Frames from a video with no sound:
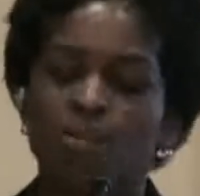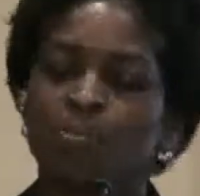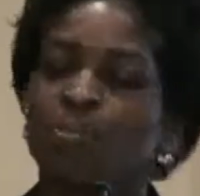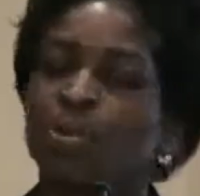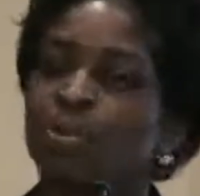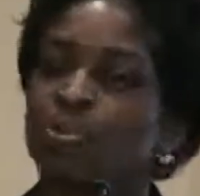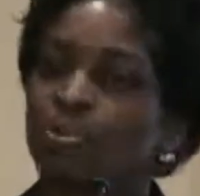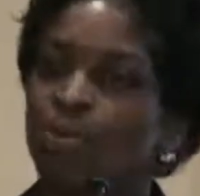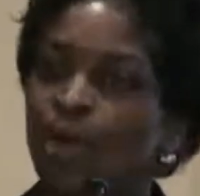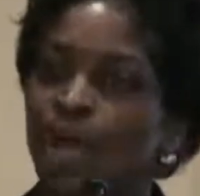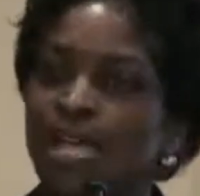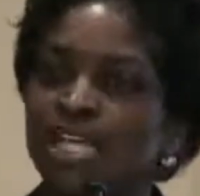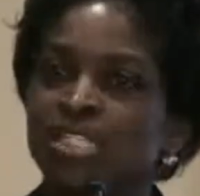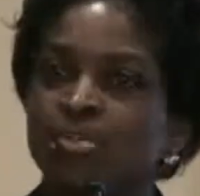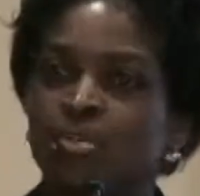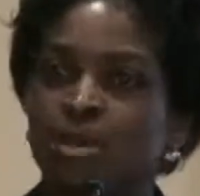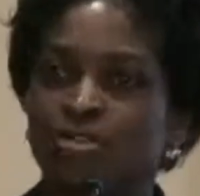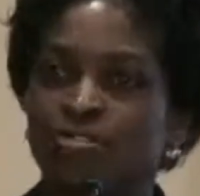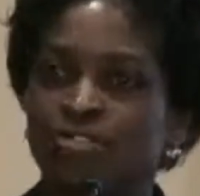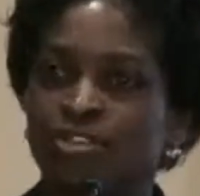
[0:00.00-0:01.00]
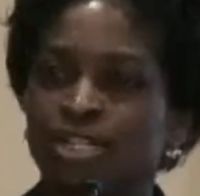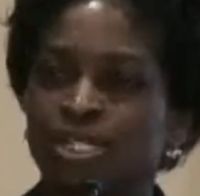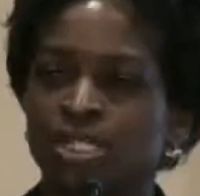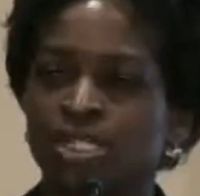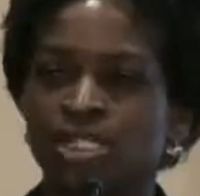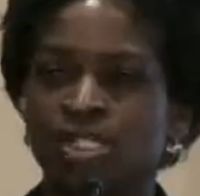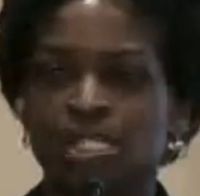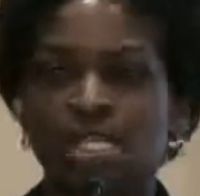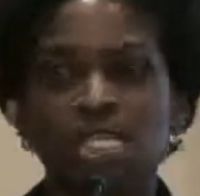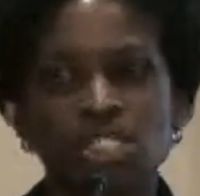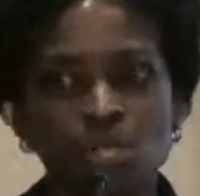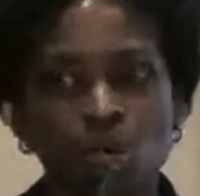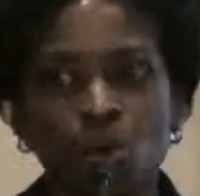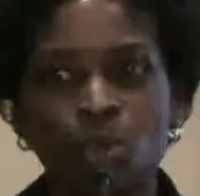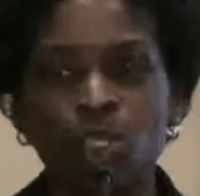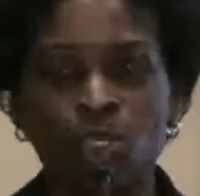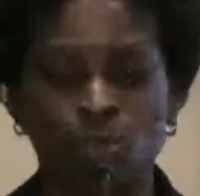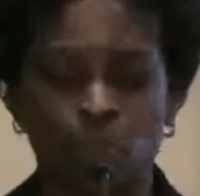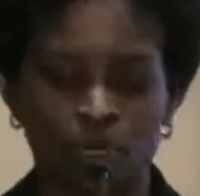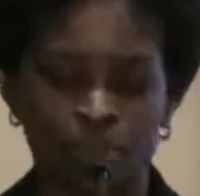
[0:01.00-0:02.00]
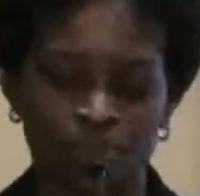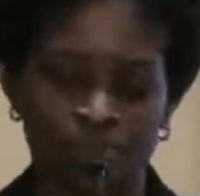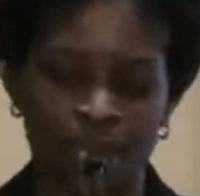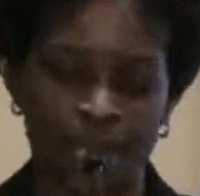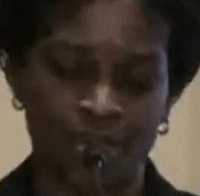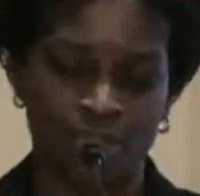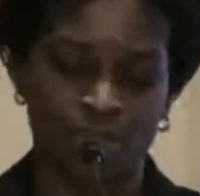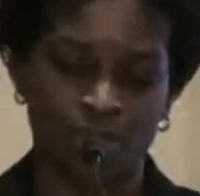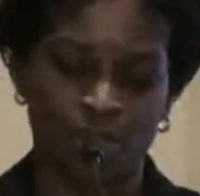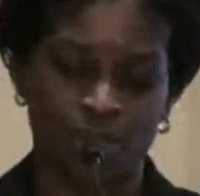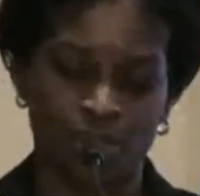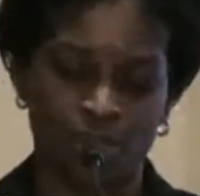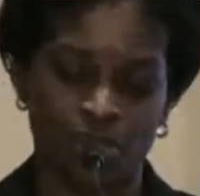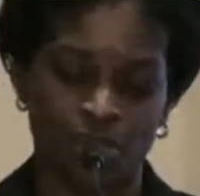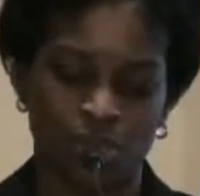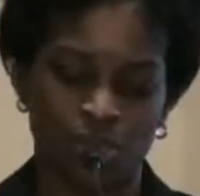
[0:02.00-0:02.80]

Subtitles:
But price, my friends, is only one factor.